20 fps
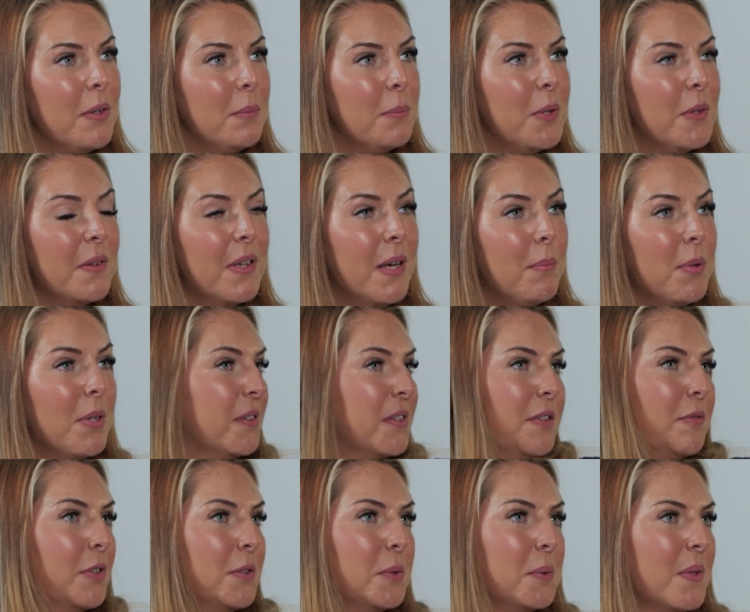I'm not there because
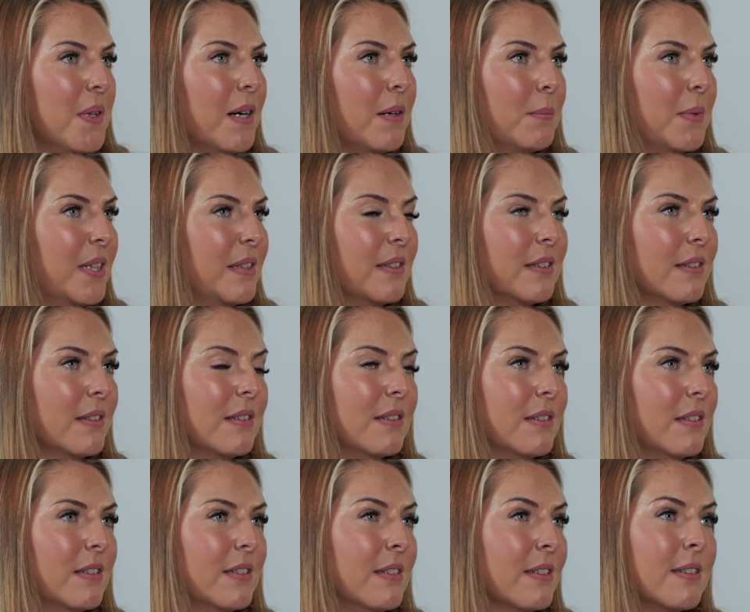it runs without me.
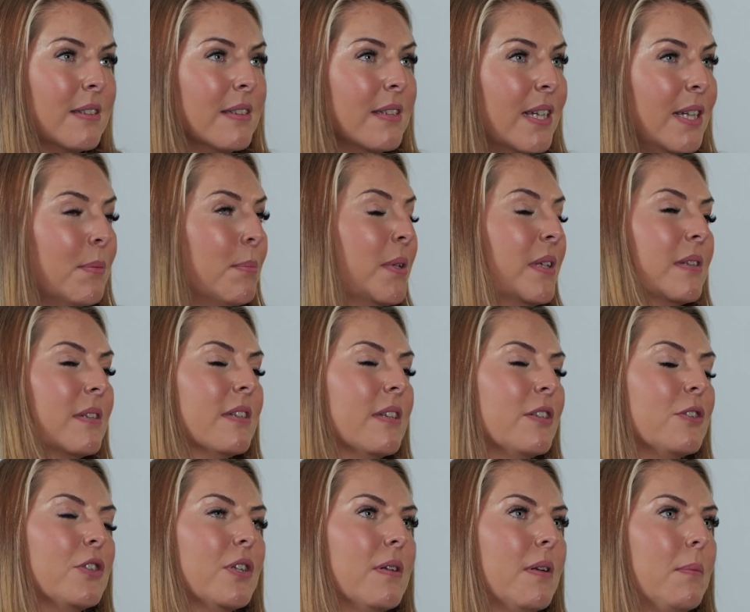It doesn't need me as
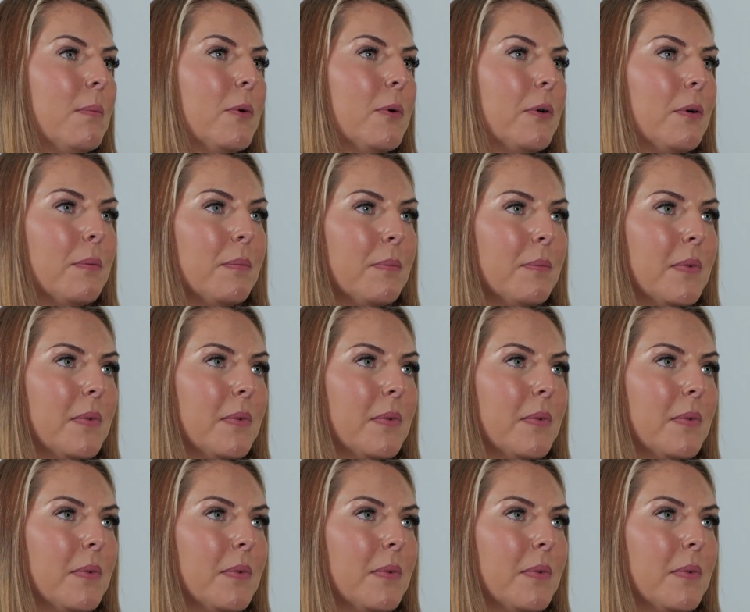such anymore.